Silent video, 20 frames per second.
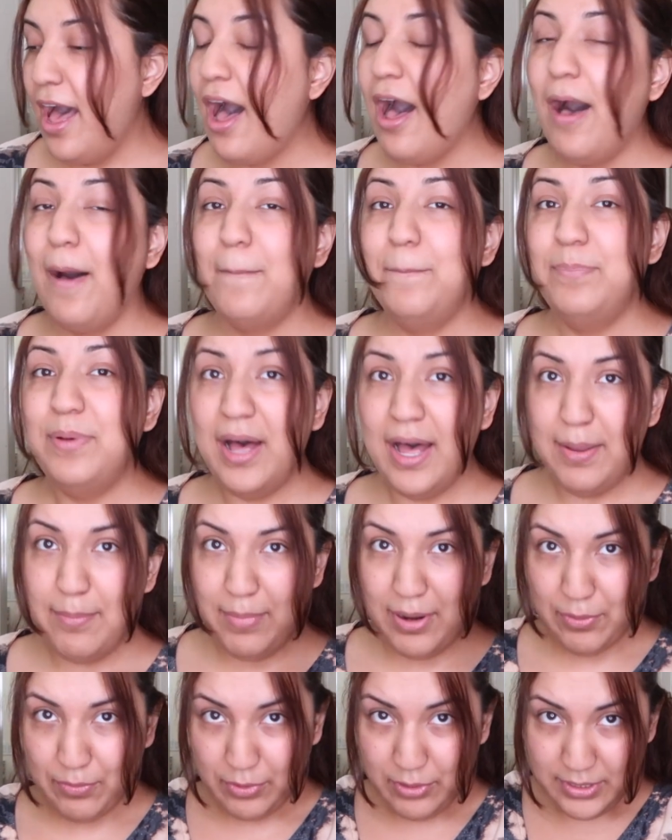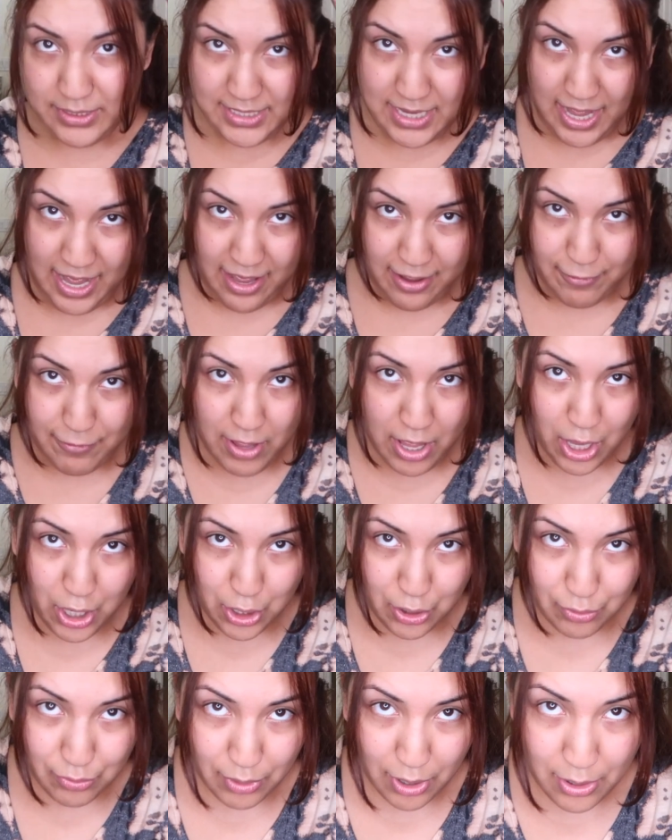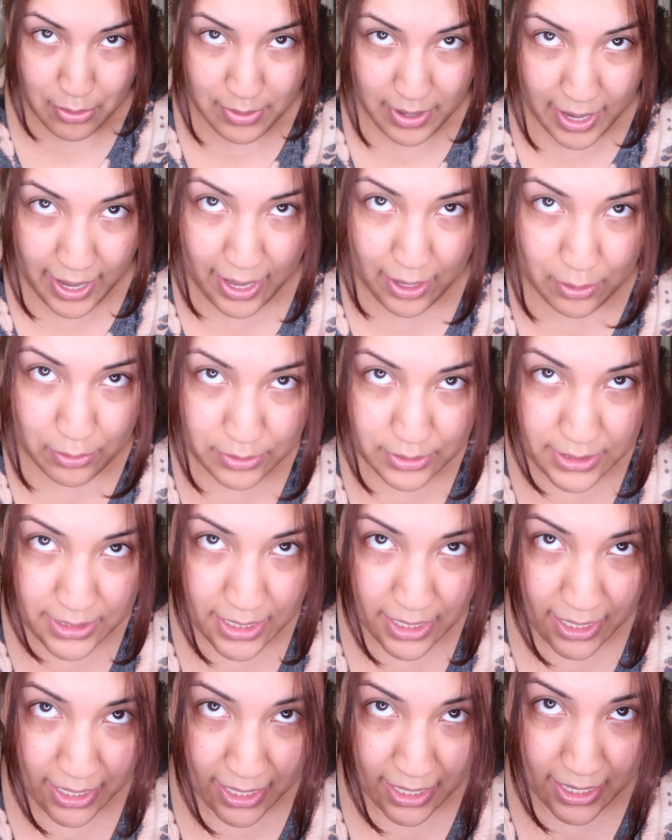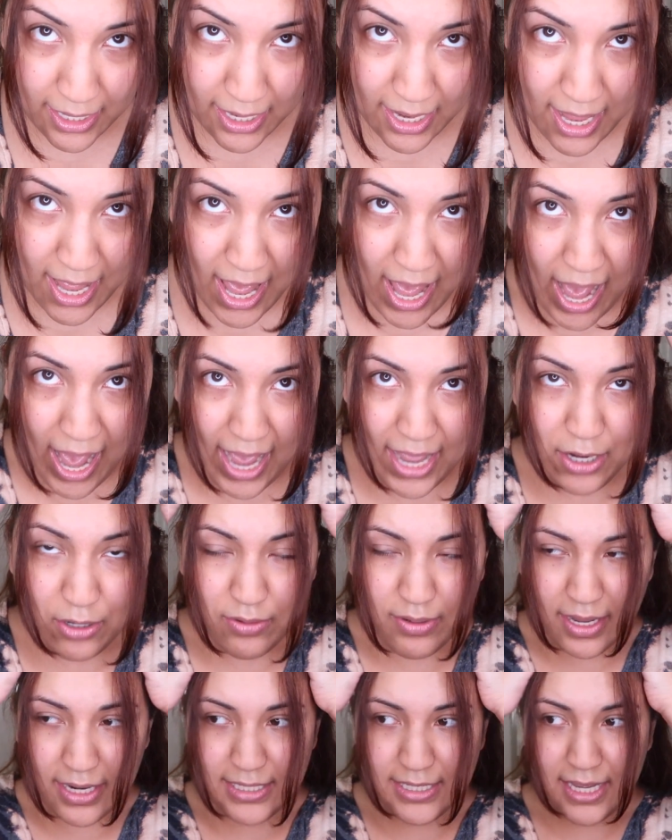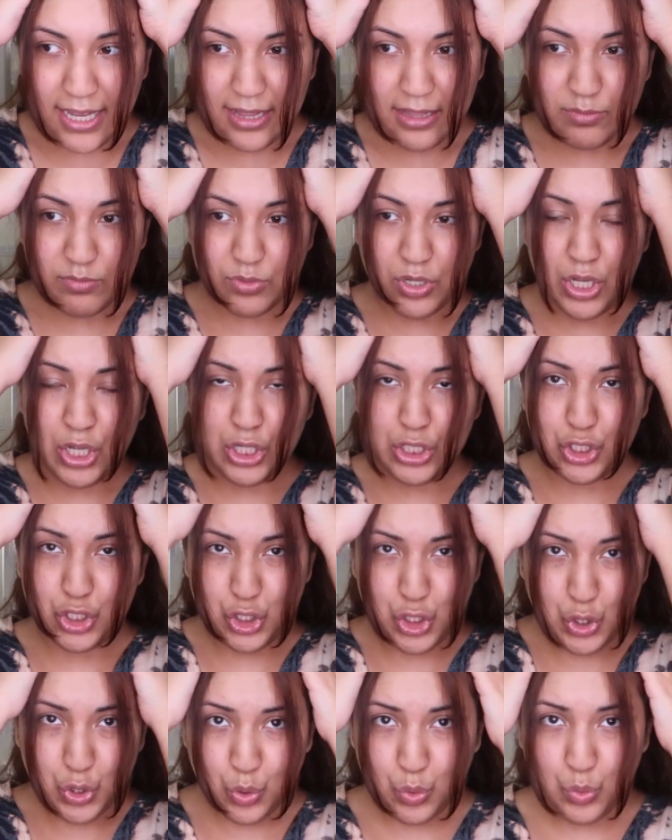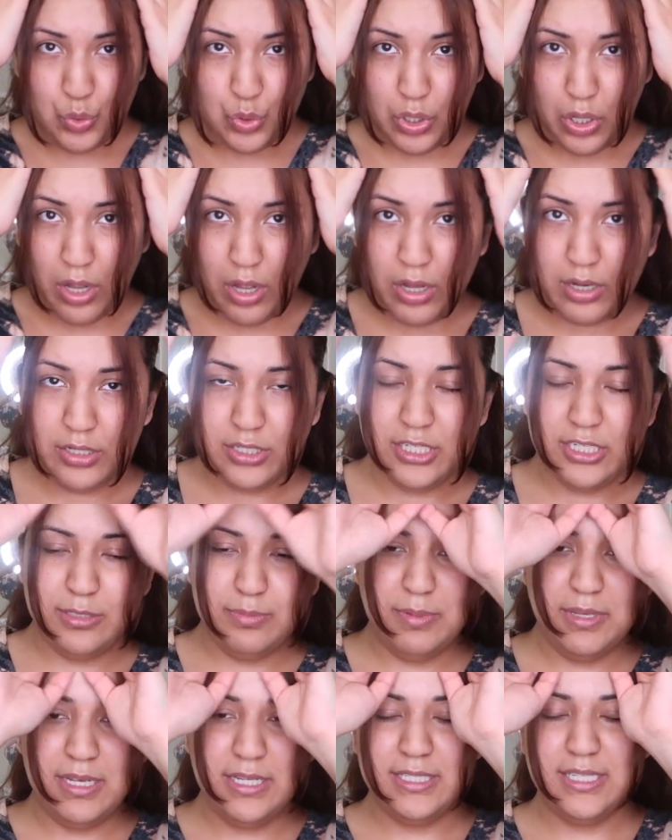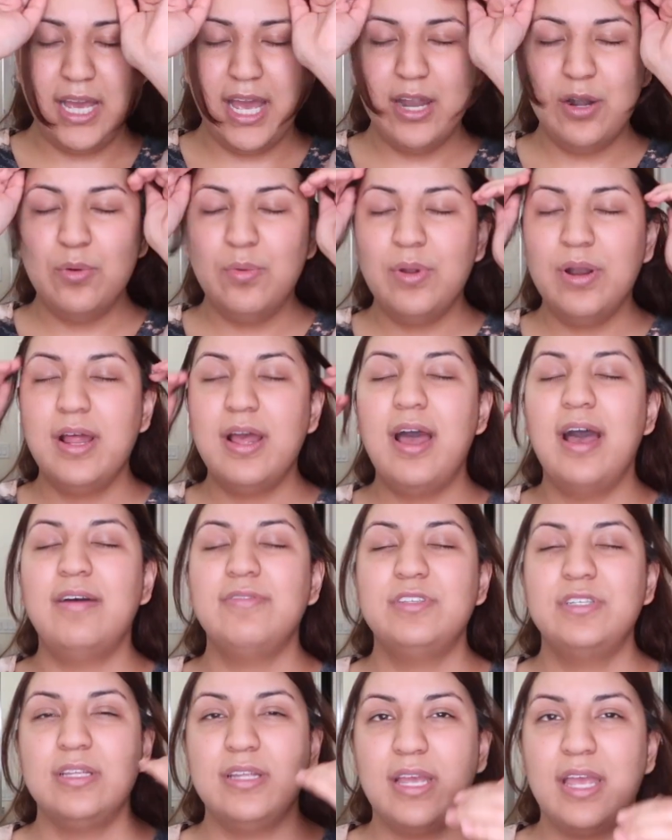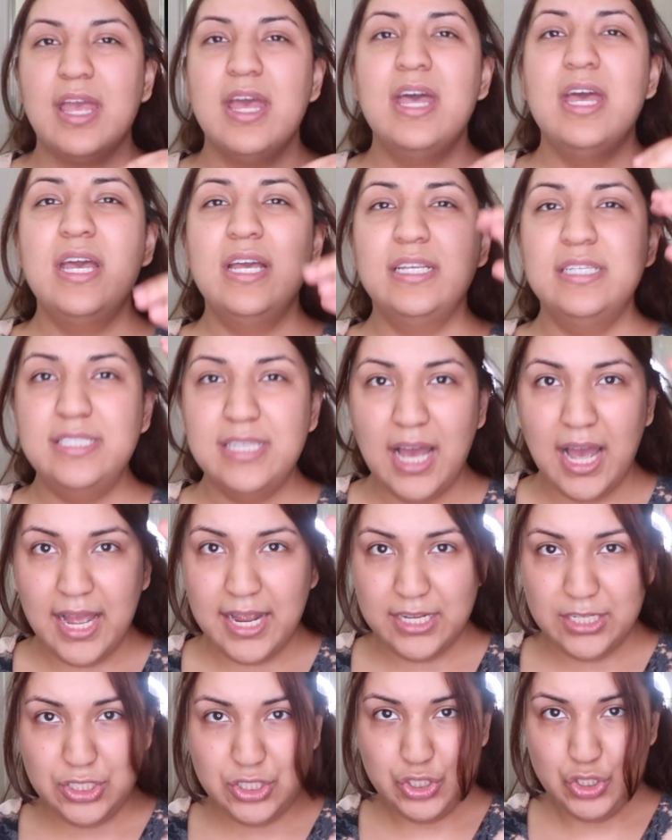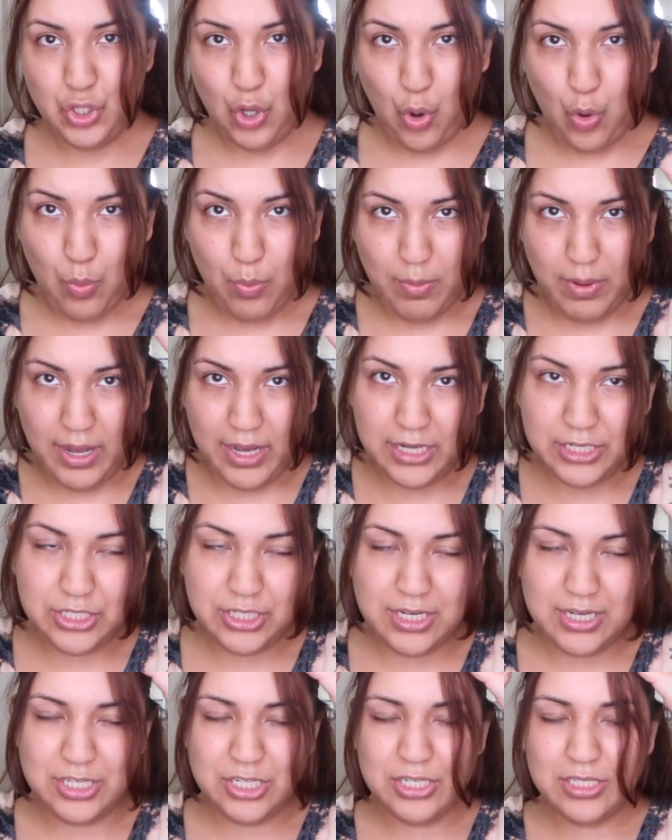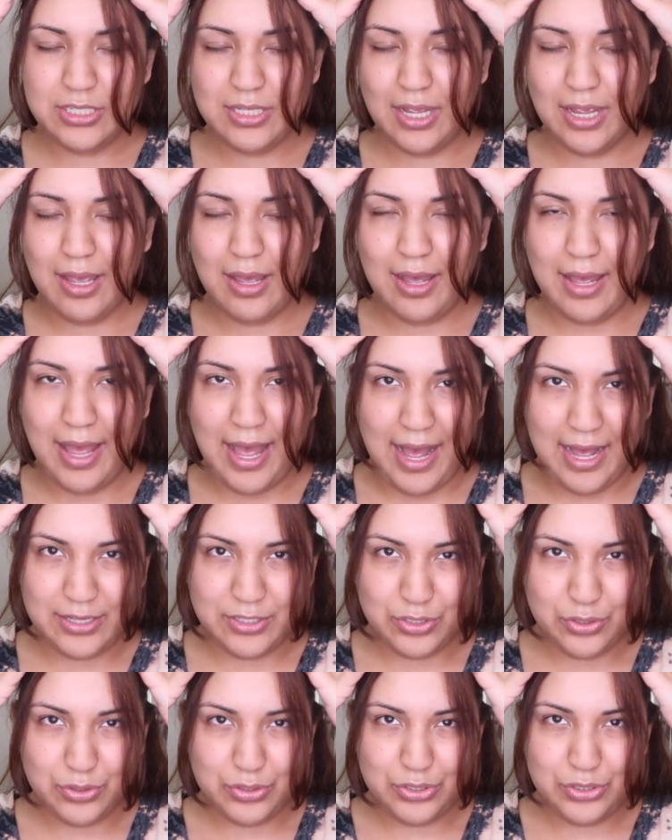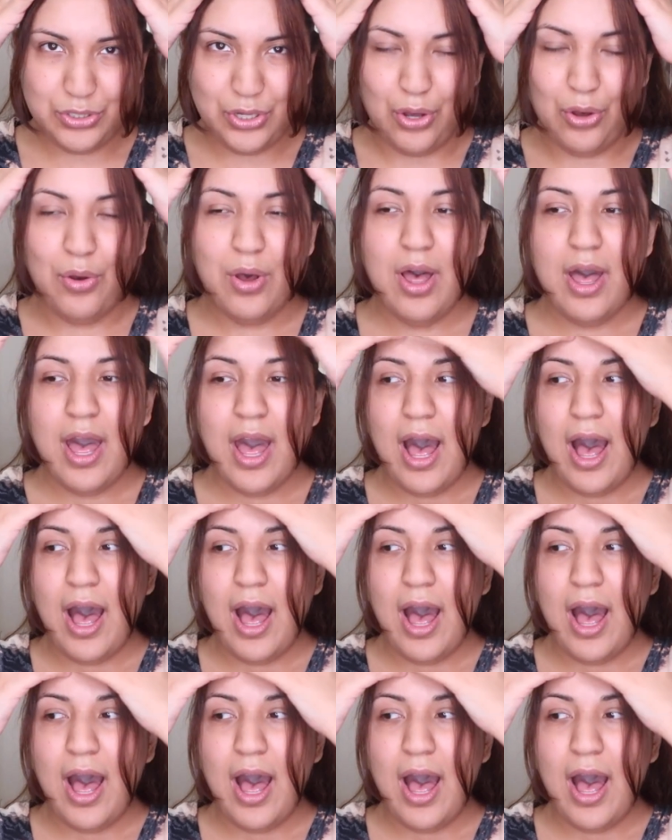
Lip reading: But my roots have grown out and I don't like to get them too long just because I don't want to have to like dye so much and it's just like a hassle. So